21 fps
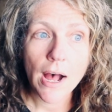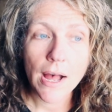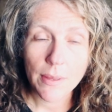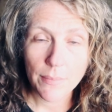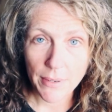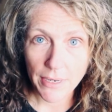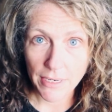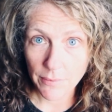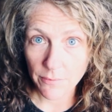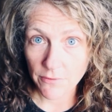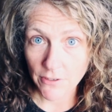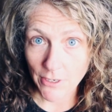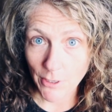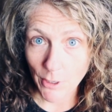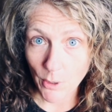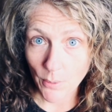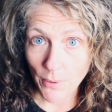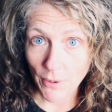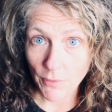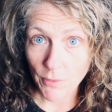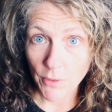I made a video
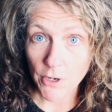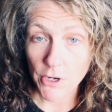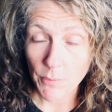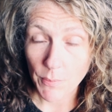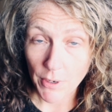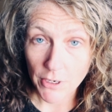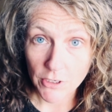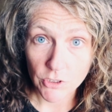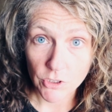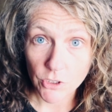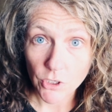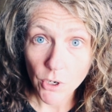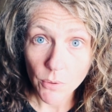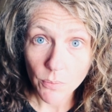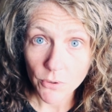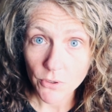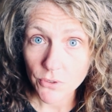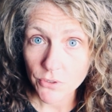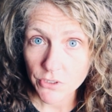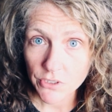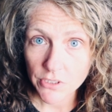about the Barnes &
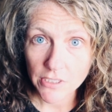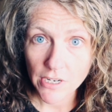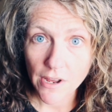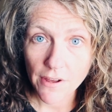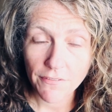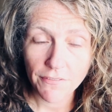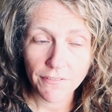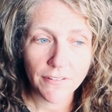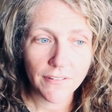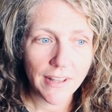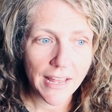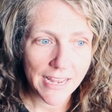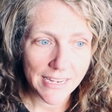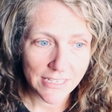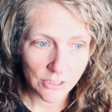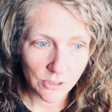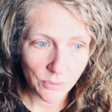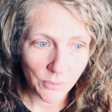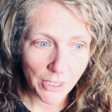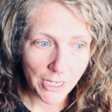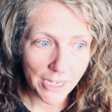Noble stuff
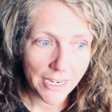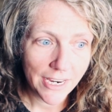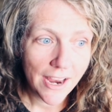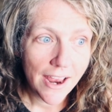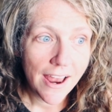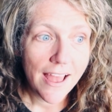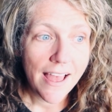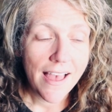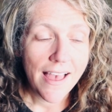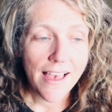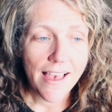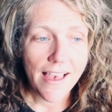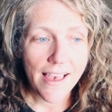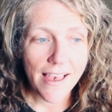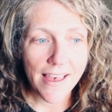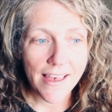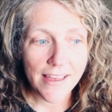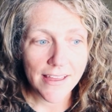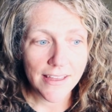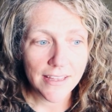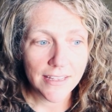last week
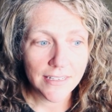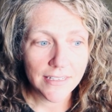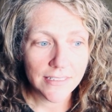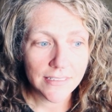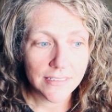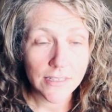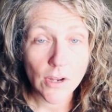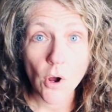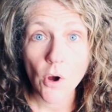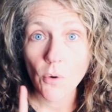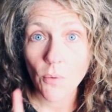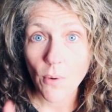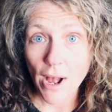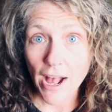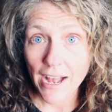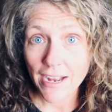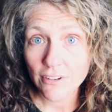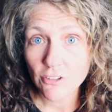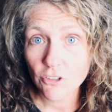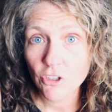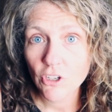and oh,
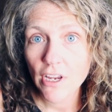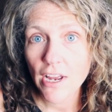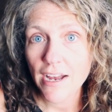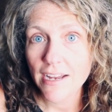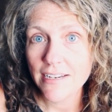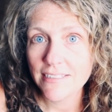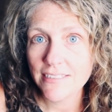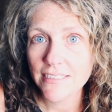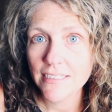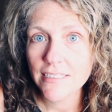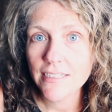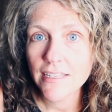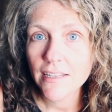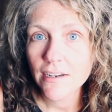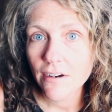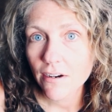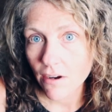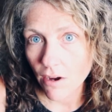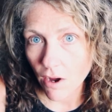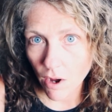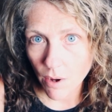actually I did get
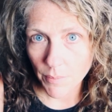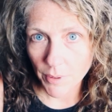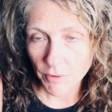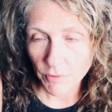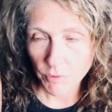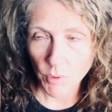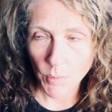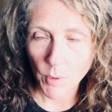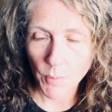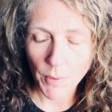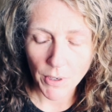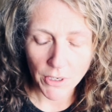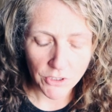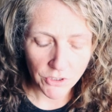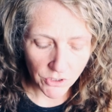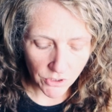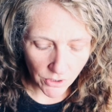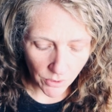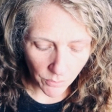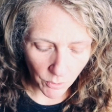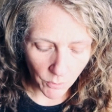a comment from a Barnes &
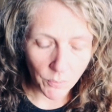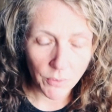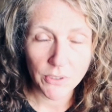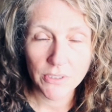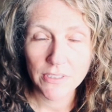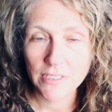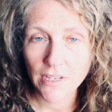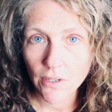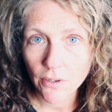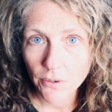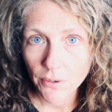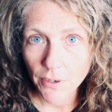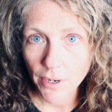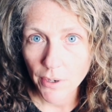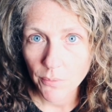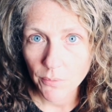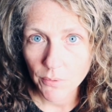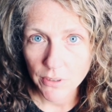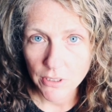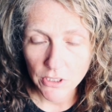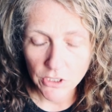Noble bookseller I
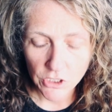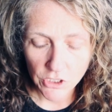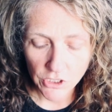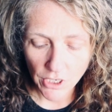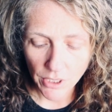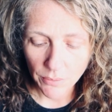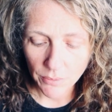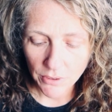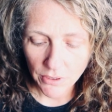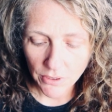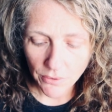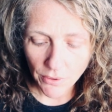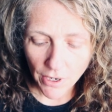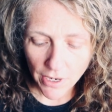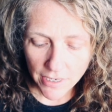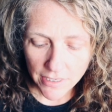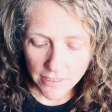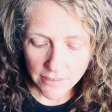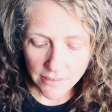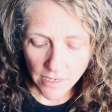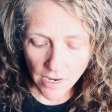wanted to share with you
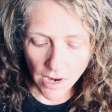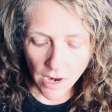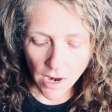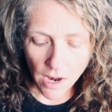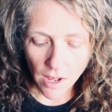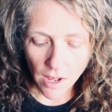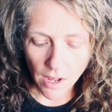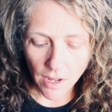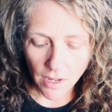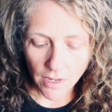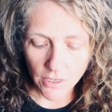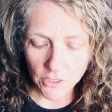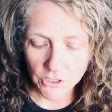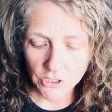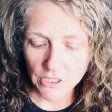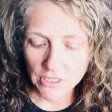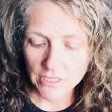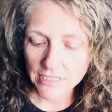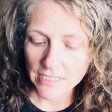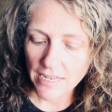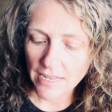guys. Uh,
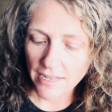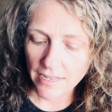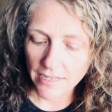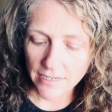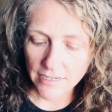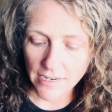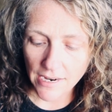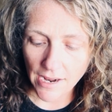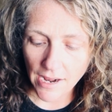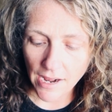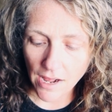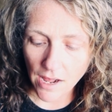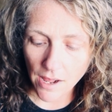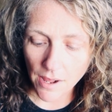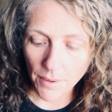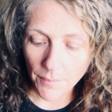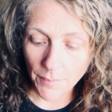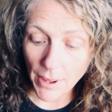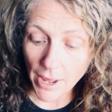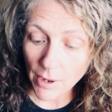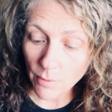she said,
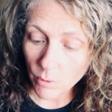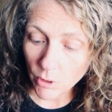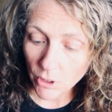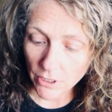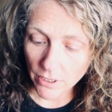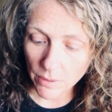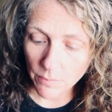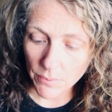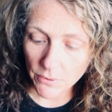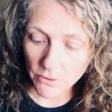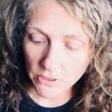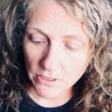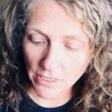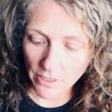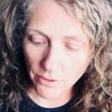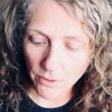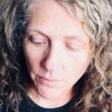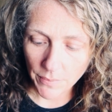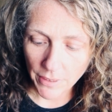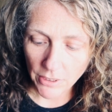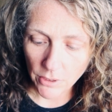um, I work at a
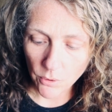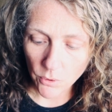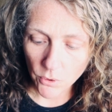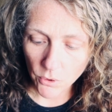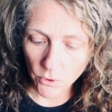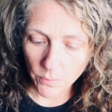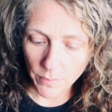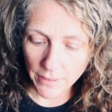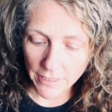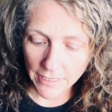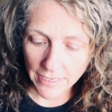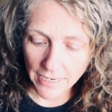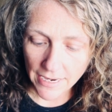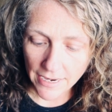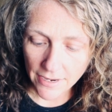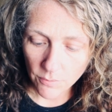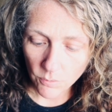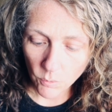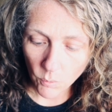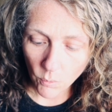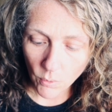bookseller at my local
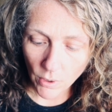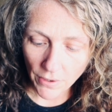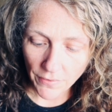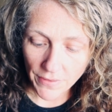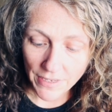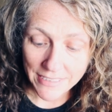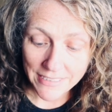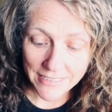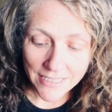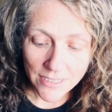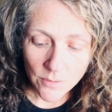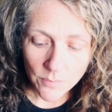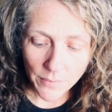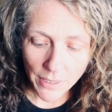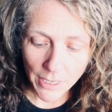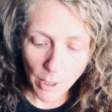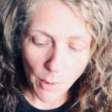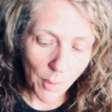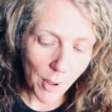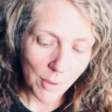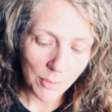B&N. While they didn't
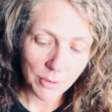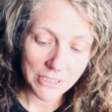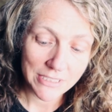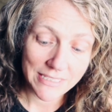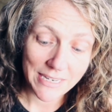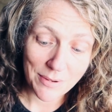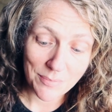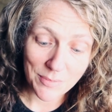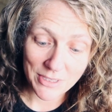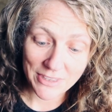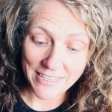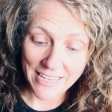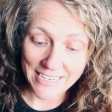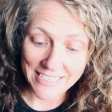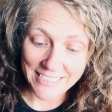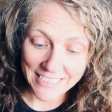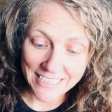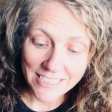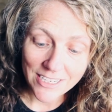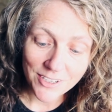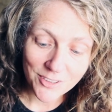make a public statement, they
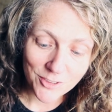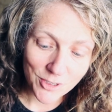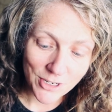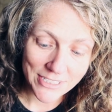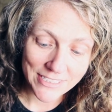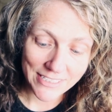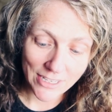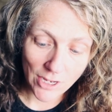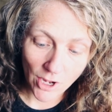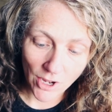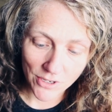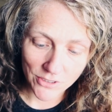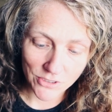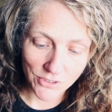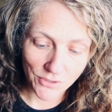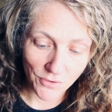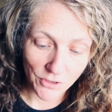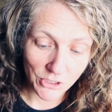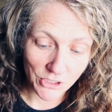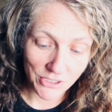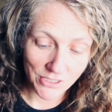did address the
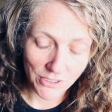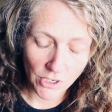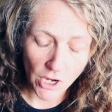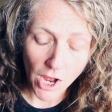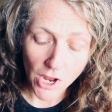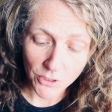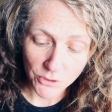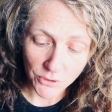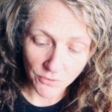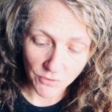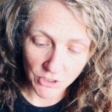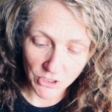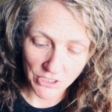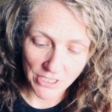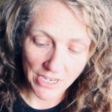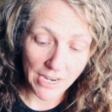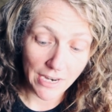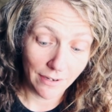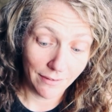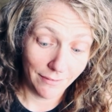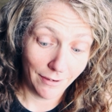
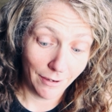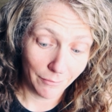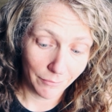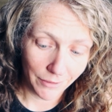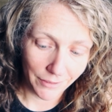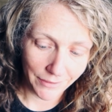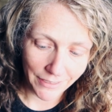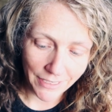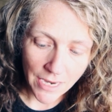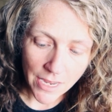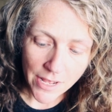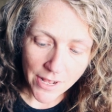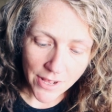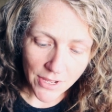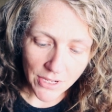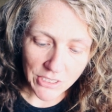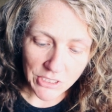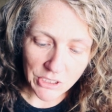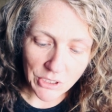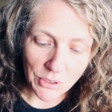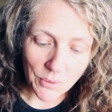controversy, not really,
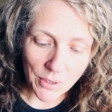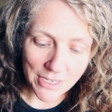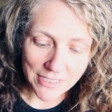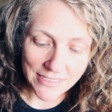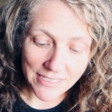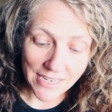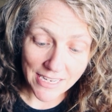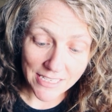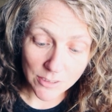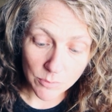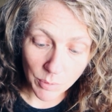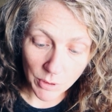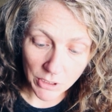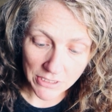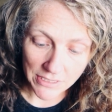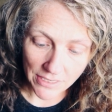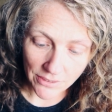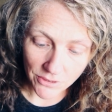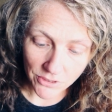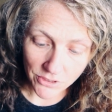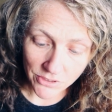to us as
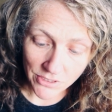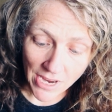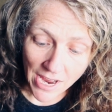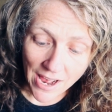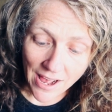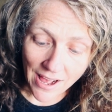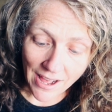booksellers.